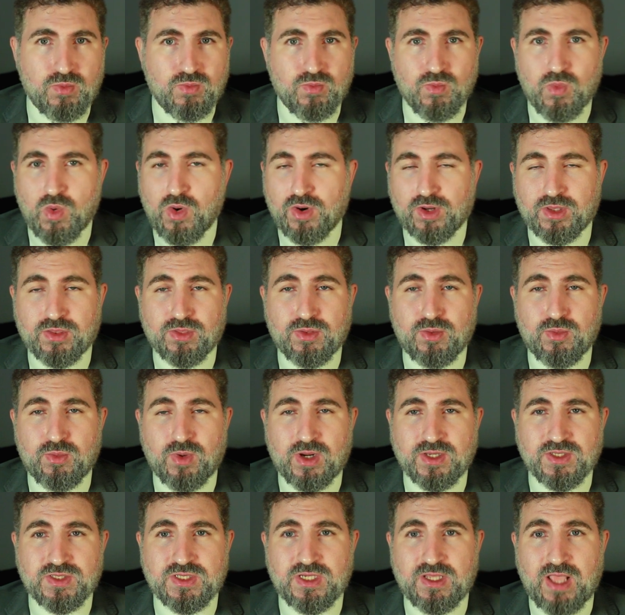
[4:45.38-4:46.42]
work
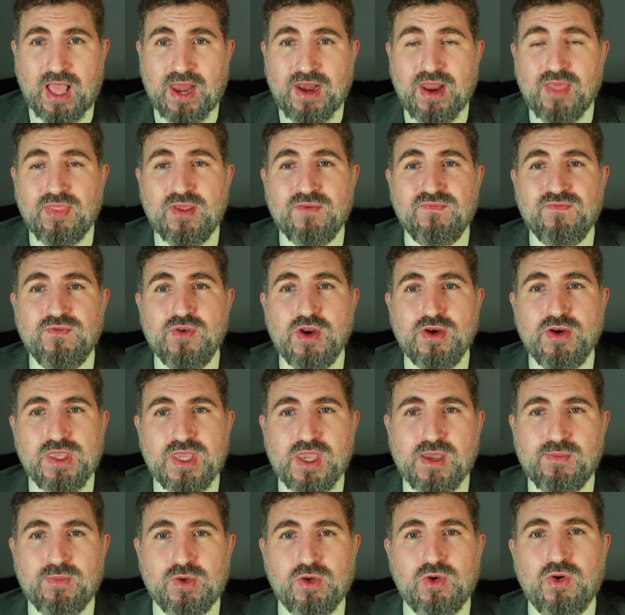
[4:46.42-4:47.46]
through and see. Another very
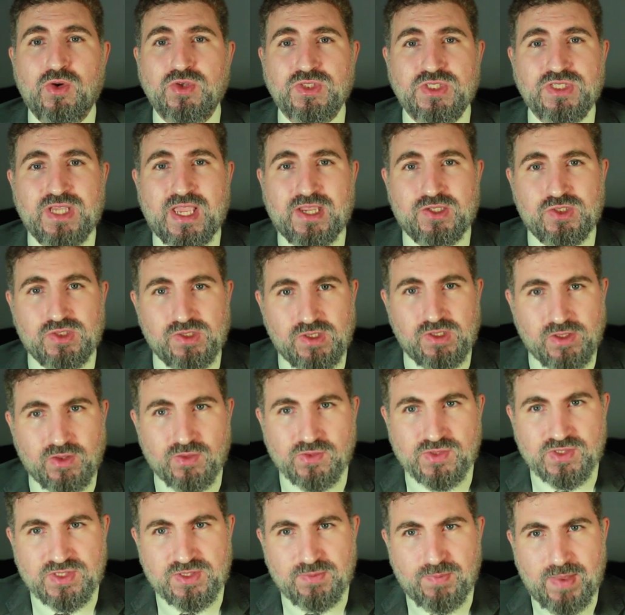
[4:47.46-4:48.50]
common cause is actually
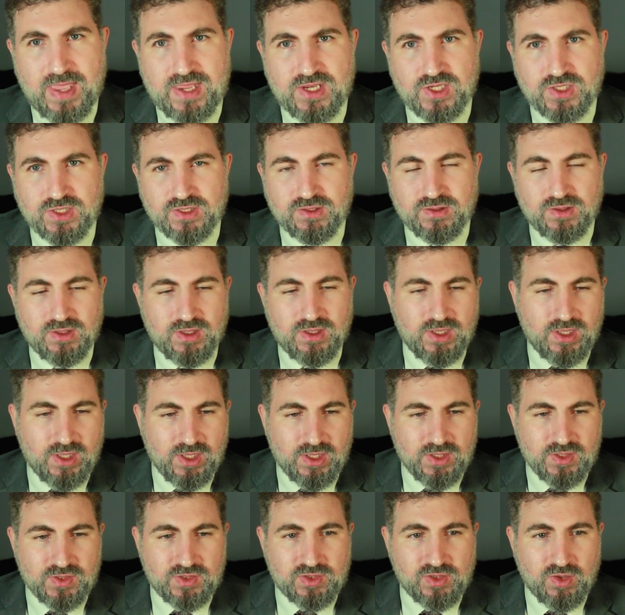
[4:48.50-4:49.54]
constipation.
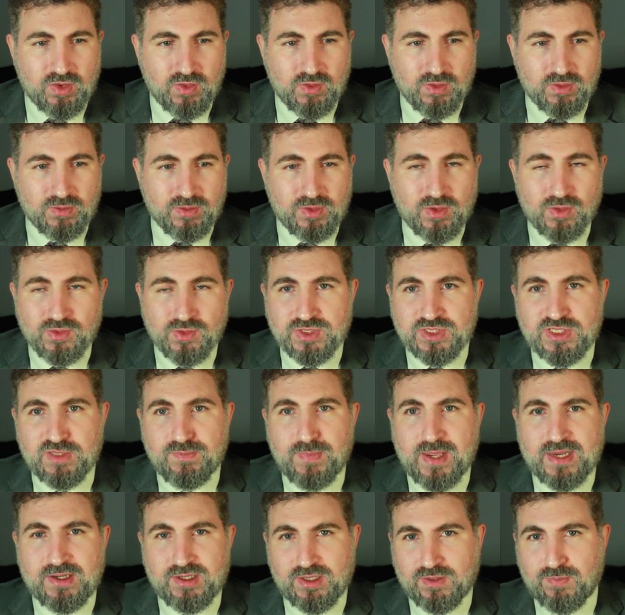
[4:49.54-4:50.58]
So
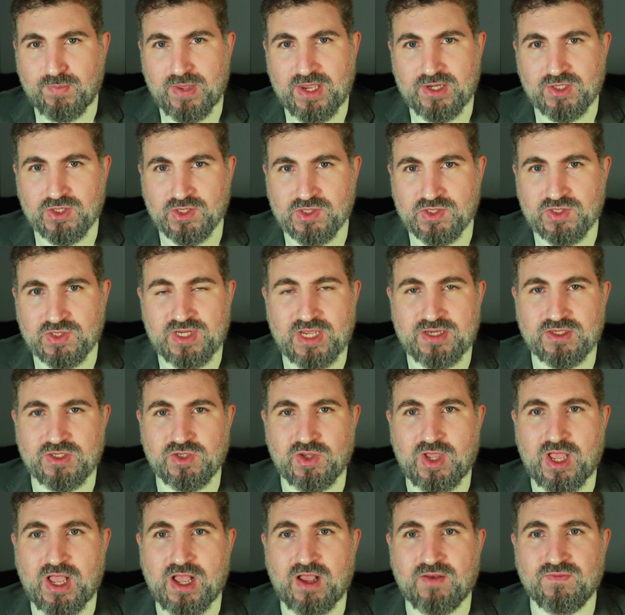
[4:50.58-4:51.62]
constipated patients tend
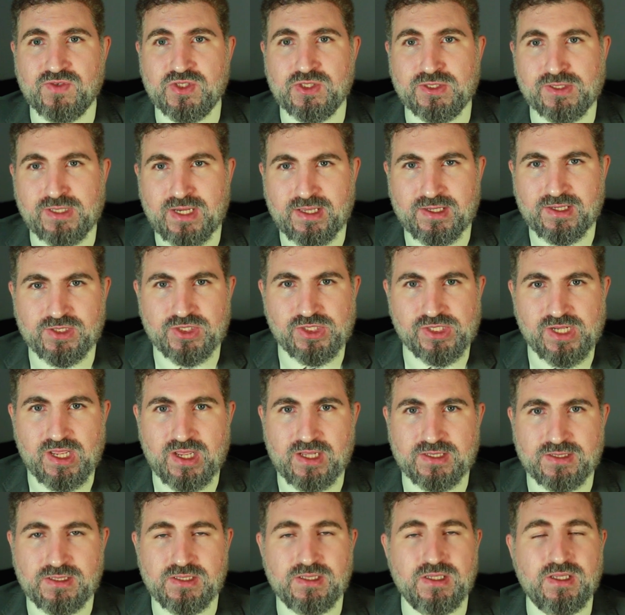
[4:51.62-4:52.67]
to have sluggish
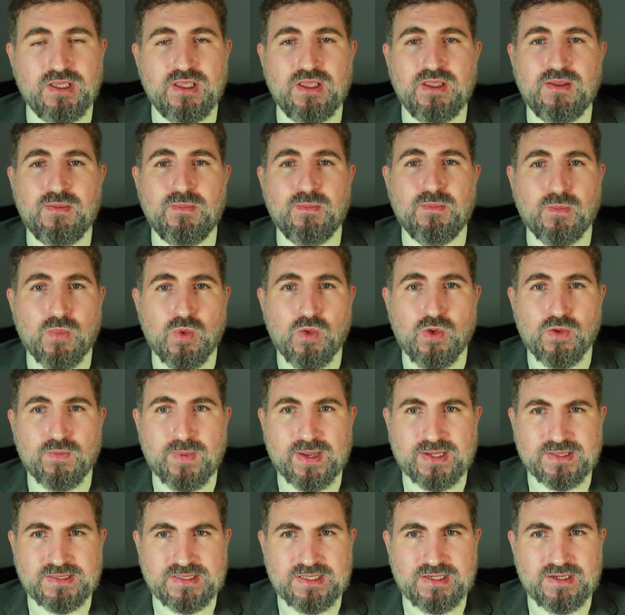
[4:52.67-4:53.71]
gut, more
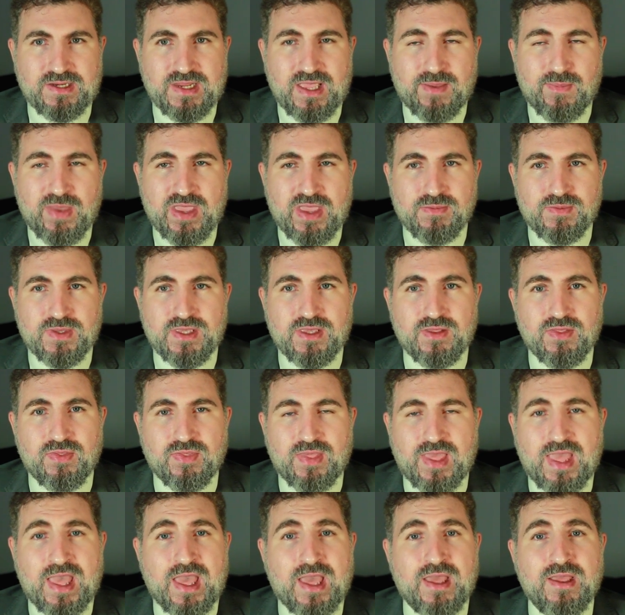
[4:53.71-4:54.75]
bacteria maybe in
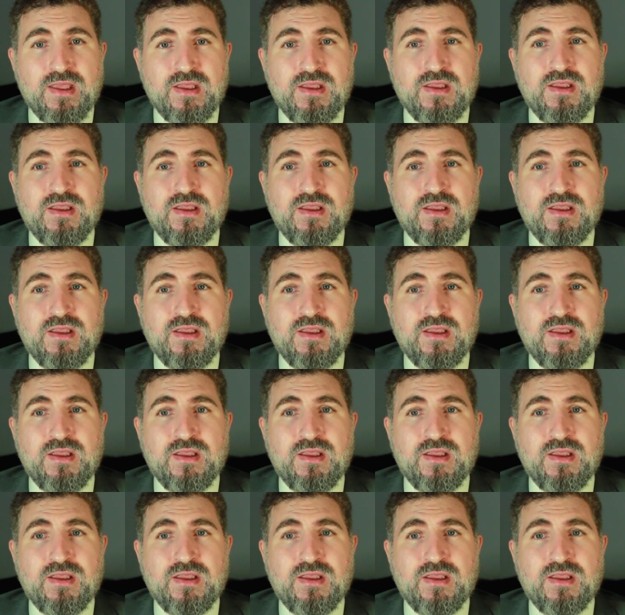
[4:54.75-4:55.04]
there,